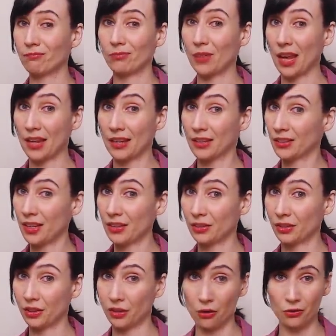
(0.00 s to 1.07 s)
They
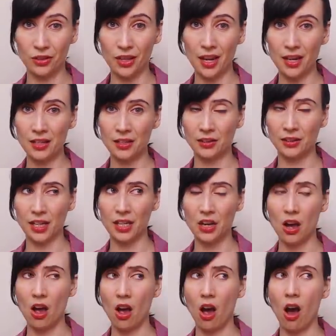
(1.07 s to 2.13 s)
exist, don't they? Like
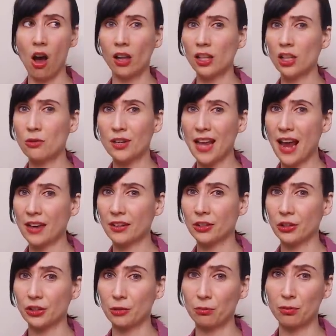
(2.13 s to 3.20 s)
Hollywood
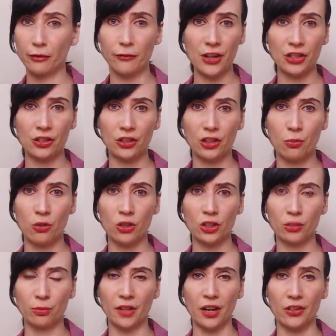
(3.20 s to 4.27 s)
actors and professional
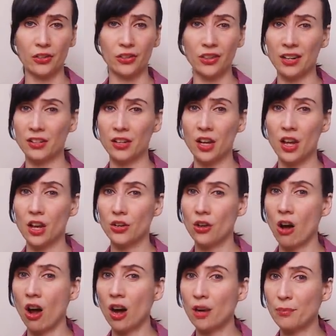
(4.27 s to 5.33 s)
sports players and
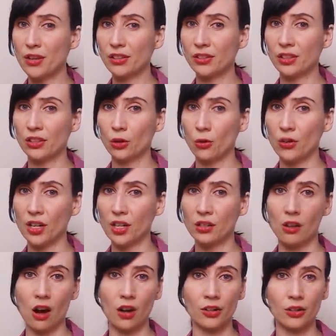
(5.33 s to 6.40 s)
non-business-owning
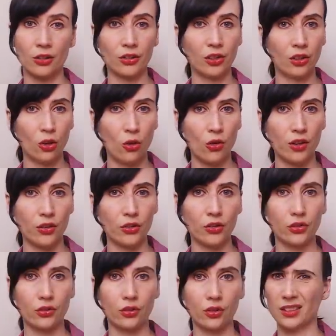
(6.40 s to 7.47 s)
doctors and
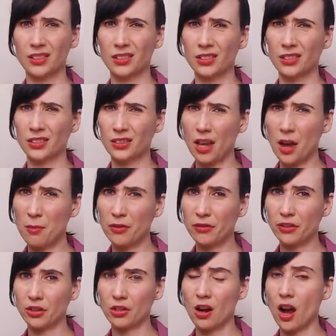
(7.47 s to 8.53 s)
lawyers. Some of
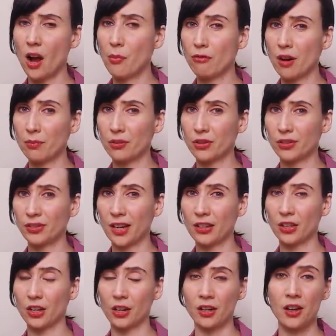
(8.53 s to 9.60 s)
the top
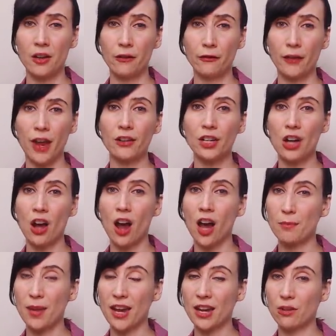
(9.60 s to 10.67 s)
1% are very
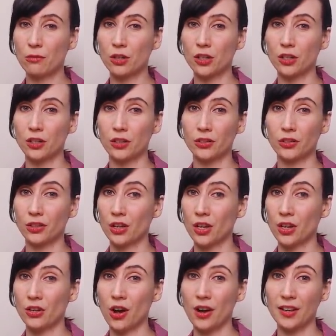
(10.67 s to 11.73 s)
high-paid workers,
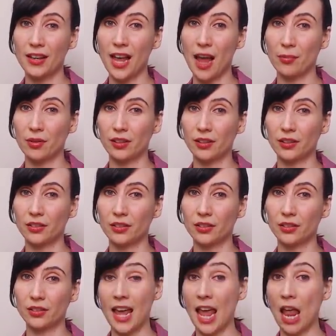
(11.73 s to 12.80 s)
not
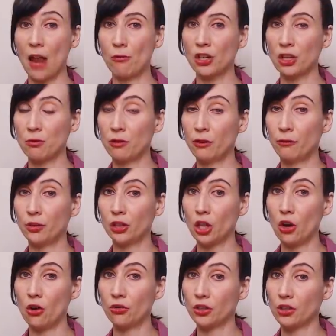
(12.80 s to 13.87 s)
capitalists. And when you move
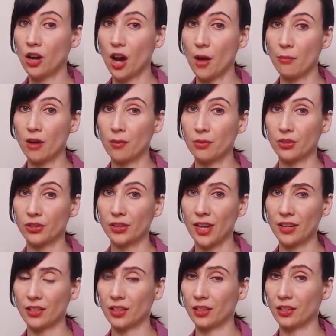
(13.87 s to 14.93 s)
below the top
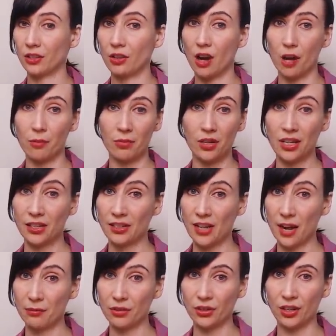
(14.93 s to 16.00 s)
1% to the top
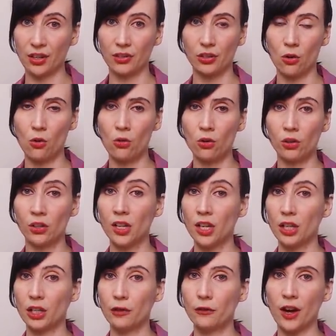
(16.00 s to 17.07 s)
10% as a whole,
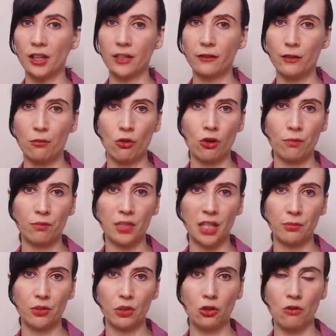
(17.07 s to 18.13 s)
you find even more
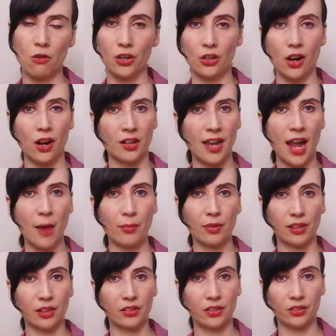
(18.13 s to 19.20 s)
people who are not
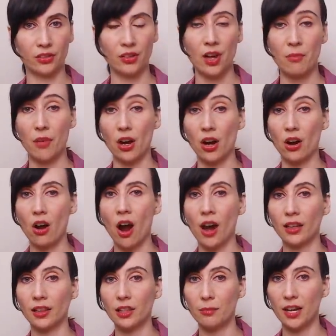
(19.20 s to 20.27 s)
capitalists, but are
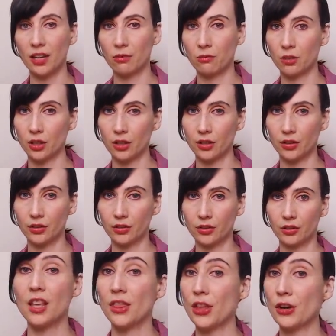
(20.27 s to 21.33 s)
highly paid
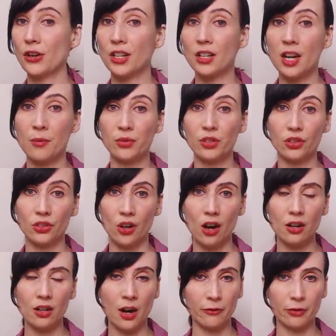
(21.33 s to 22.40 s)
workers. Their income does
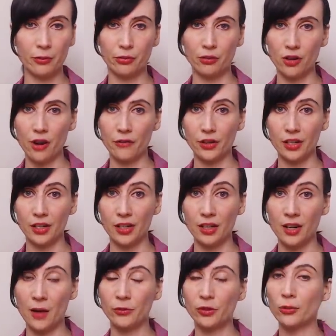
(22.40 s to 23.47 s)
not come from profit, it
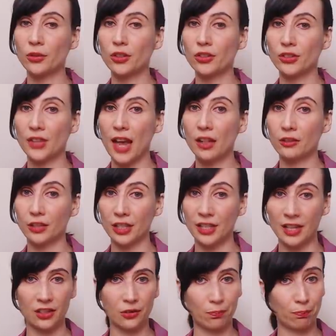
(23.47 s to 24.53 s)
comes from their salary,
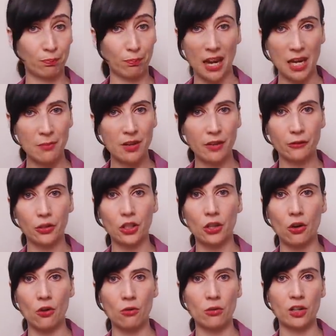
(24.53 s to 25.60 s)
it's payment for their
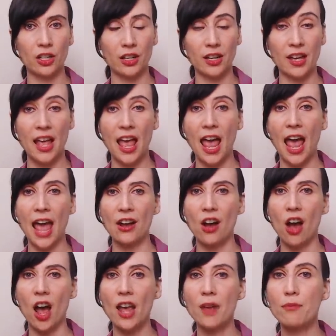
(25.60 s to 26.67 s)
own work, and a
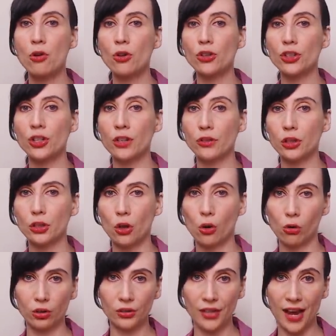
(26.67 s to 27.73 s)
high portion of the
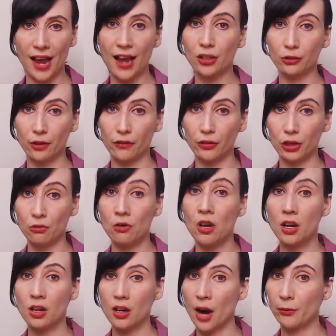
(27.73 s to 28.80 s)
total tax revenue
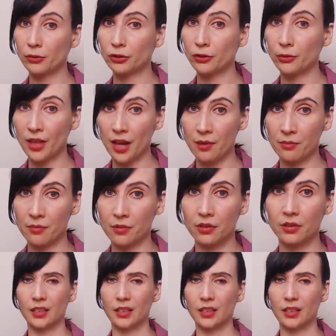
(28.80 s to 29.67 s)
comes from them.